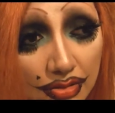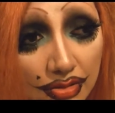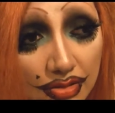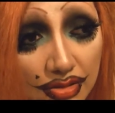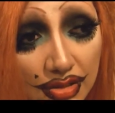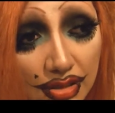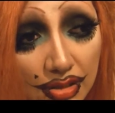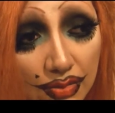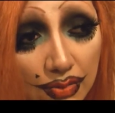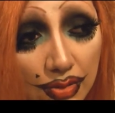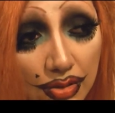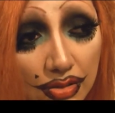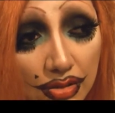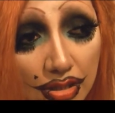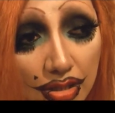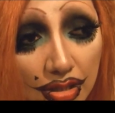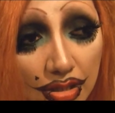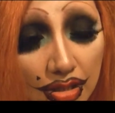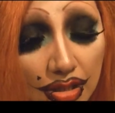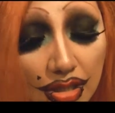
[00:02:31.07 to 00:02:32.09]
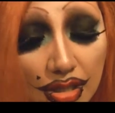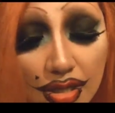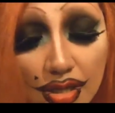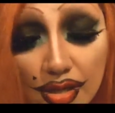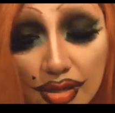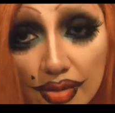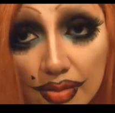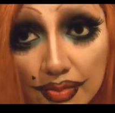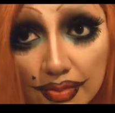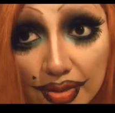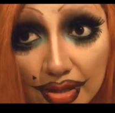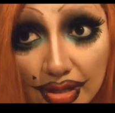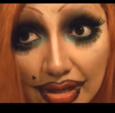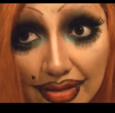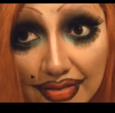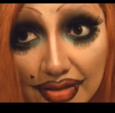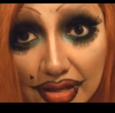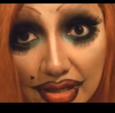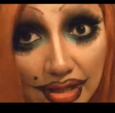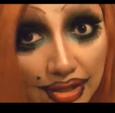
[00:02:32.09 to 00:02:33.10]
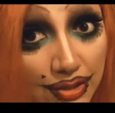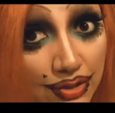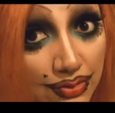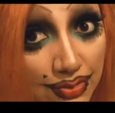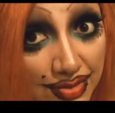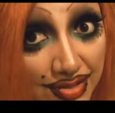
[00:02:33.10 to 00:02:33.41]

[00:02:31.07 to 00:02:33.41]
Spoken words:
It's kind of weird, but I think I do